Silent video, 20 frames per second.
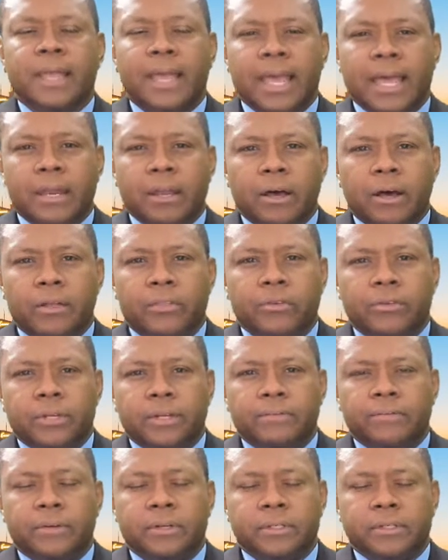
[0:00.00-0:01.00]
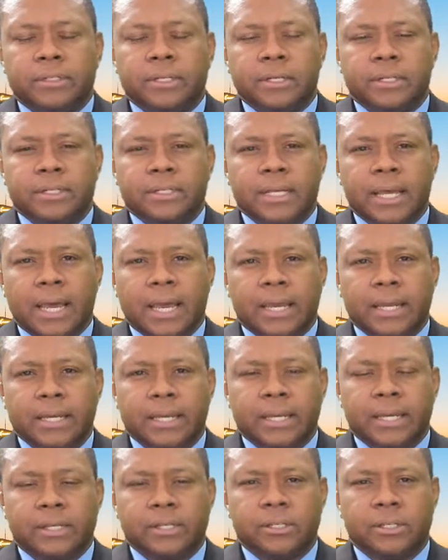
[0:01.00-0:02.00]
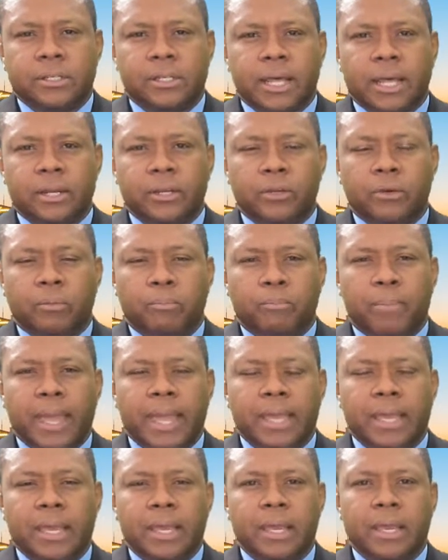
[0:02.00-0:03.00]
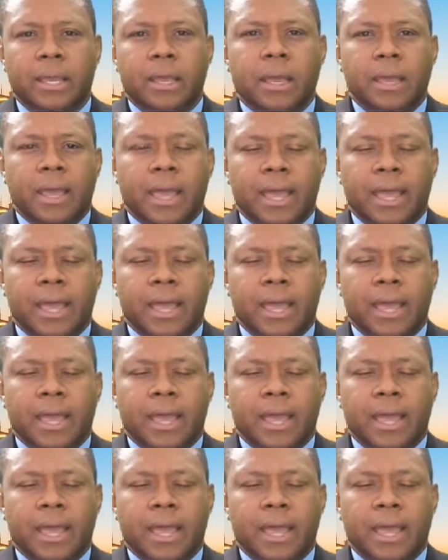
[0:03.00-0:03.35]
and other different techniques that your banking